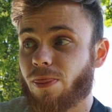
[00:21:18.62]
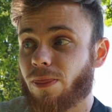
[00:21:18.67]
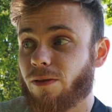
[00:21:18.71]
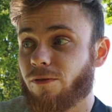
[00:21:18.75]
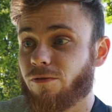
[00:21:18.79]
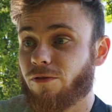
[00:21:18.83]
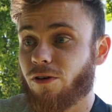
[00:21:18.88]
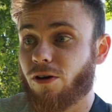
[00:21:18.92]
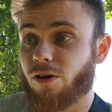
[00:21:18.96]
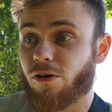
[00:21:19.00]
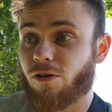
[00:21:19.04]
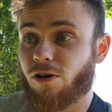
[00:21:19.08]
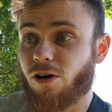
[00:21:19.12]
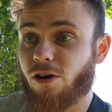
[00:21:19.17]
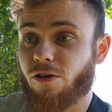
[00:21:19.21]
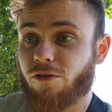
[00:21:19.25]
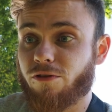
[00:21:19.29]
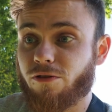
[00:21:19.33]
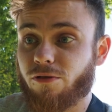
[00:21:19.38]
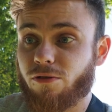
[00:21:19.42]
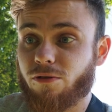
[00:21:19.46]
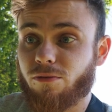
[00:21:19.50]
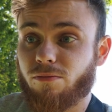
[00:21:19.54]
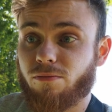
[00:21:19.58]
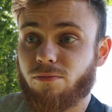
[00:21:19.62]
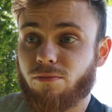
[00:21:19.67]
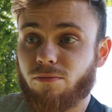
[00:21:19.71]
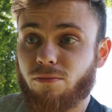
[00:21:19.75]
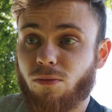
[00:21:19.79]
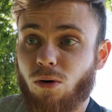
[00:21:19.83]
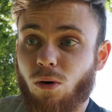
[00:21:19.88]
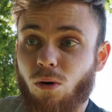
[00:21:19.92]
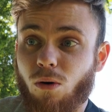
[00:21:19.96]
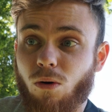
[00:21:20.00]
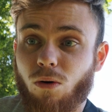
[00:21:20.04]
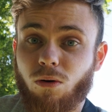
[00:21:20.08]
photograph
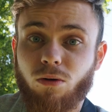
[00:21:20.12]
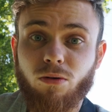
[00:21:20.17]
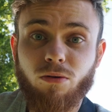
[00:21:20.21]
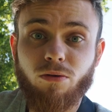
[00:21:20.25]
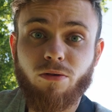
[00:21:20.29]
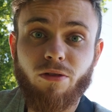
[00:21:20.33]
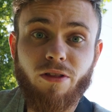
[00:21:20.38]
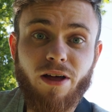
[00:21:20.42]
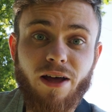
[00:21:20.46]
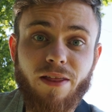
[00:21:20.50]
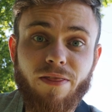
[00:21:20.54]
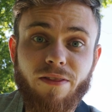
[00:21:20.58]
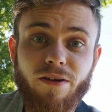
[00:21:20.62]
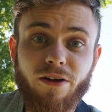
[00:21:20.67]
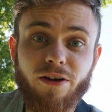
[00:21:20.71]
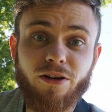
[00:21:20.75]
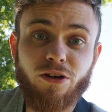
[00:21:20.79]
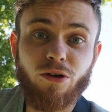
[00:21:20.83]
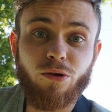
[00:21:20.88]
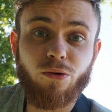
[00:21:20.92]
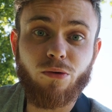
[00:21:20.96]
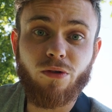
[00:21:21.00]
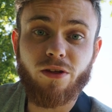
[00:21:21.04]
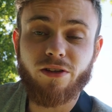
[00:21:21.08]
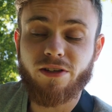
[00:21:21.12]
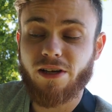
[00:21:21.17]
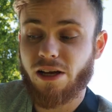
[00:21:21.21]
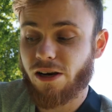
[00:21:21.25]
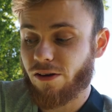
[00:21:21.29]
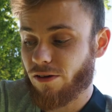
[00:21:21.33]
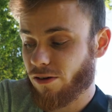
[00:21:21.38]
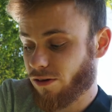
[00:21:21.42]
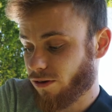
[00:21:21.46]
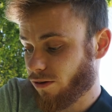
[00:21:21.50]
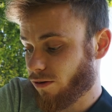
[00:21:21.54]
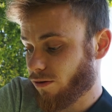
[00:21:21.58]
more than I do the
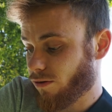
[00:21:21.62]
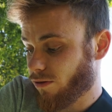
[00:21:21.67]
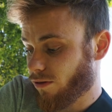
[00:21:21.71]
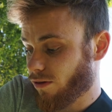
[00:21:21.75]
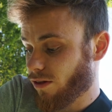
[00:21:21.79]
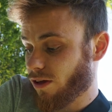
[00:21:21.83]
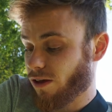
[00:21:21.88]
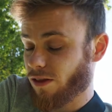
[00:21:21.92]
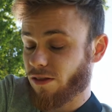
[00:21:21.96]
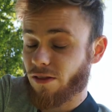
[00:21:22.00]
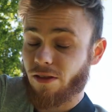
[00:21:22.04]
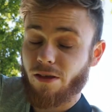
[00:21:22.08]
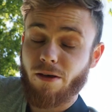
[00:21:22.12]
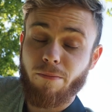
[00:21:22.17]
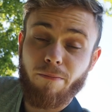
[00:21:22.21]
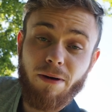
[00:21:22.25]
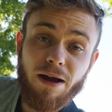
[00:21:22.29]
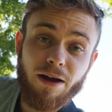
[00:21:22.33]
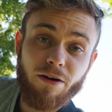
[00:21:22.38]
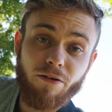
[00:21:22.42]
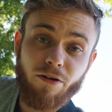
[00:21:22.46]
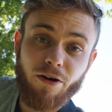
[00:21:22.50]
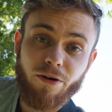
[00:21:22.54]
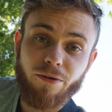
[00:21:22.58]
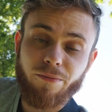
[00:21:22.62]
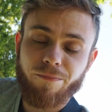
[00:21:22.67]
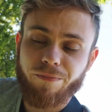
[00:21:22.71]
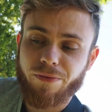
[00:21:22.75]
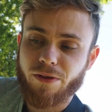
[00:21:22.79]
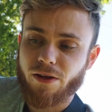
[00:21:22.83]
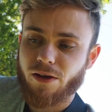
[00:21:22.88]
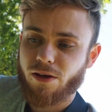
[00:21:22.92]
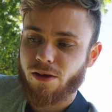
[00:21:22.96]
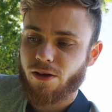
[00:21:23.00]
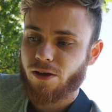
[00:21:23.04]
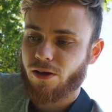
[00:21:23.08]
tele the, the macro.
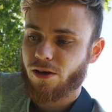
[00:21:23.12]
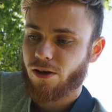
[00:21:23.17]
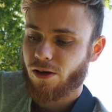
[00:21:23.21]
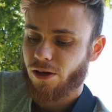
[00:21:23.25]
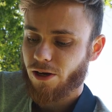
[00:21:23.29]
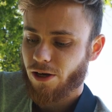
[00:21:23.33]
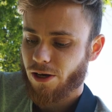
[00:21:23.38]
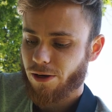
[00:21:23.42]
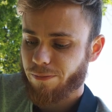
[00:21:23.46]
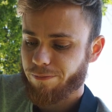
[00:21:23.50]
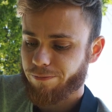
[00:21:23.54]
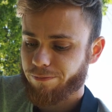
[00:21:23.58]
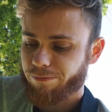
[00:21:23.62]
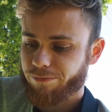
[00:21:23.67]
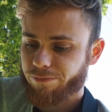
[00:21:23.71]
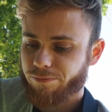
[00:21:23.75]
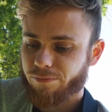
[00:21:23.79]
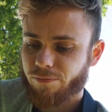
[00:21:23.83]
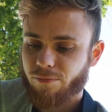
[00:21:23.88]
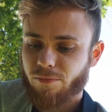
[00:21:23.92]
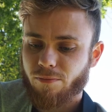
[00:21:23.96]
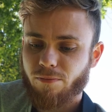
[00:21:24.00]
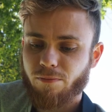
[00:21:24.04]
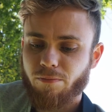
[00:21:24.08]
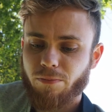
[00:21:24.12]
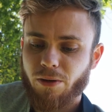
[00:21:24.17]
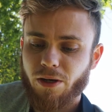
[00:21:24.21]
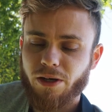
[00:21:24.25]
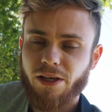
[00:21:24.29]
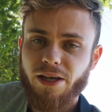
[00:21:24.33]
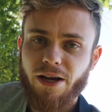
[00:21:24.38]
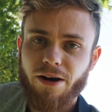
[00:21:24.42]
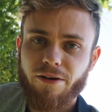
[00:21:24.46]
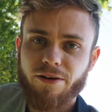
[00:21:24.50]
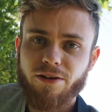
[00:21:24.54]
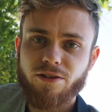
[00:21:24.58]
Um, but
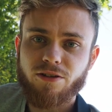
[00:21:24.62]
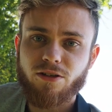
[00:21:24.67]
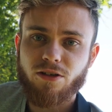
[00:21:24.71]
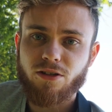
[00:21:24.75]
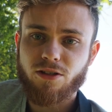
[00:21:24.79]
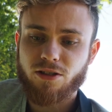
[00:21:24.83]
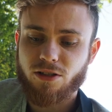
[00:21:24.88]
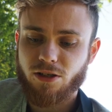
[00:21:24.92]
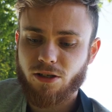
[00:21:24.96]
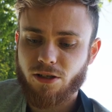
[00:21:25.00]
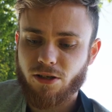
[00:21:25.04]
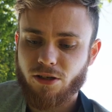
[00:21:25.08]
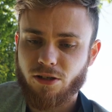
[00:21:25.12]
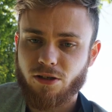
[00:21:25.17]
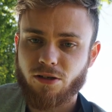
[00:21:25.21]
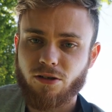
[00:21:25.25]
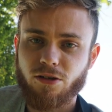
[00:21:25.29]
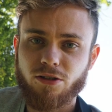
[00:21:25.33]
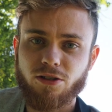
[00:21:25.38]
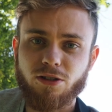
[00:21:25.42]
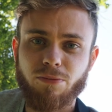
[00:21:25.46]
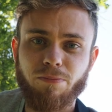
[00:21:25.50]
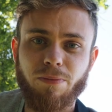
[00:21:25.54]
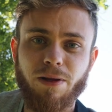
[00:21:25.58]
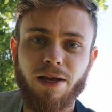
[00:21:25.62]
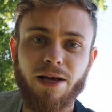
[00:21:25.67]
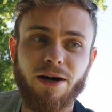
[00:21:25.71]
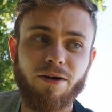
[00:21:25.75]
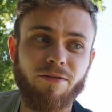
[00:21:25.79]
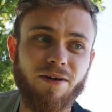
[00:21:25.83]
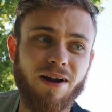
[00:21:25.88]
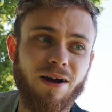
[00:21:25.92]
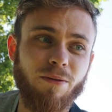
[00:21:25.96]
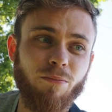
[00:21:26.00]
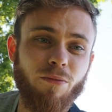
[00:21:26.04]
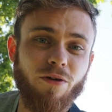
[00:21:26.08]
yeah, it's good to good to play
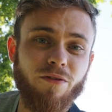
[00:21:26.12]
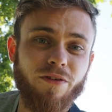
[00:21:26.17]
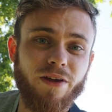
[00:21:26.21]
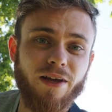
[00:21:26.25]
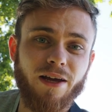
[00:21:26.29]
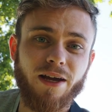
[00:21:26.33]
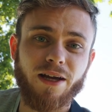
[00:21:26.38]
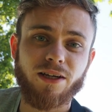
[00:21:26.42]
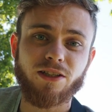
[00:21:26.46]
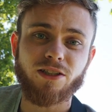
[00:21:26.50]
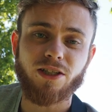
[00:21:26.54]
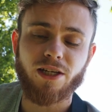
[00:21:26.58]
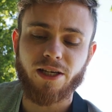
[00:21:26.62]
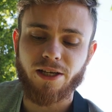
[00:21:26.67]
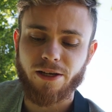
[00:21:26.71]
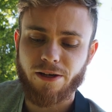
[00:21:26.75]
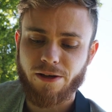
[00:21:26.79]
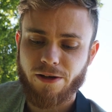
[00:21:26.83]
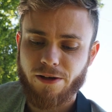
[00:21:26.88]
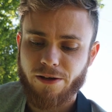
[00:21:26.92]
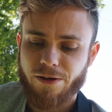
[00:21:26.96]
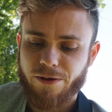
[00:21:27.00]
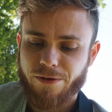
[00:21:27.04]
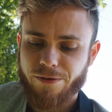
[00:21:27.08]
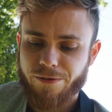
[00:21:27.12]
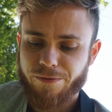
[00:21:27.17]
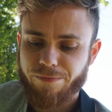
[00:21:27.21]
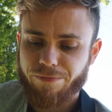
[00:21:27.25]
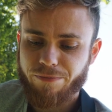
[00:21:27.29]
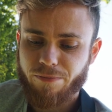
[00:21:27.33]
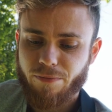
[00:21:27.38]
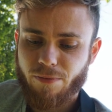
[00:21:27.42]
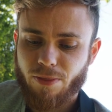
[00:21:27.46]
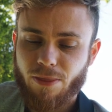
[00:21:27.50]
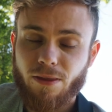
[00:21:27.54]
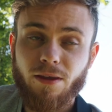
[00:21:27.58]
around with it actually.
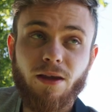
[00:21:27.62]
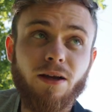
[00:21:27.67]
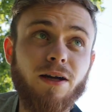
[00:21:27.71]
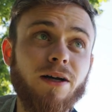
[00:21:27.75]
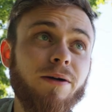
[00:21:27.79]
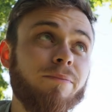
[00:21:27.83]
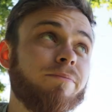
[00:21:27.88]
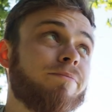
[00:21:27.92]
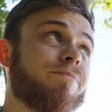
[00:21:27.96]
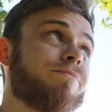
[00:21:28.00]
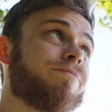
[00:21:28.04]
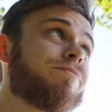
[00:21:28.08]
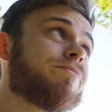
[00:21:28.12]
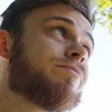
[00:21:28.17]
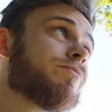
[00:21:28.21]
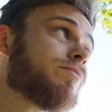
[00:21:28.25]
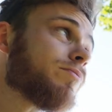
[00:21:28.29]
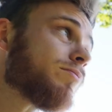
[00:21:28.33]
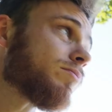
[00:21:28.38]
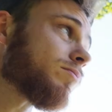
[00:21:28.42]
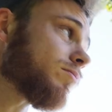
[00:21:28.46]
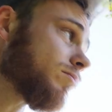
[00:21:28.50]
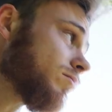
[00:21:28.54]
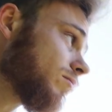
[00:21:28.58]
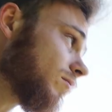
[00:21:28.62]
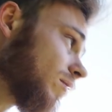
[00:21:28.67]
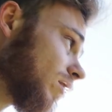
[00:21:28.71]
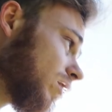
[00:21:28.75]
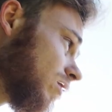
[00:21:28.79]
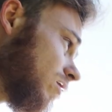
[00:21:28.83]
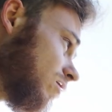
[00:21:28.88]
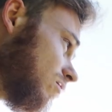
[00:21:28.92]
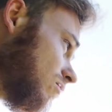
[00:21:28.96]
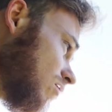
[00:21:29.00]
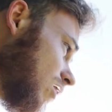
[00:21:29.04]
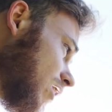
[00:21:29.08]
Um,
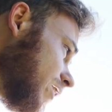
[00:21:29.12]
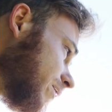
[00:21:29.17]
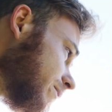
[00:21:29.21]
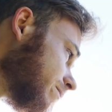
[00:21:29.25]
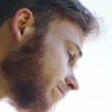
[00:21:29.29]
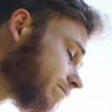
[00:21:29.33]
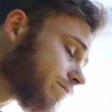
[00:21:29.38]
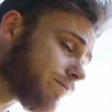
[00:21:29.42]
right.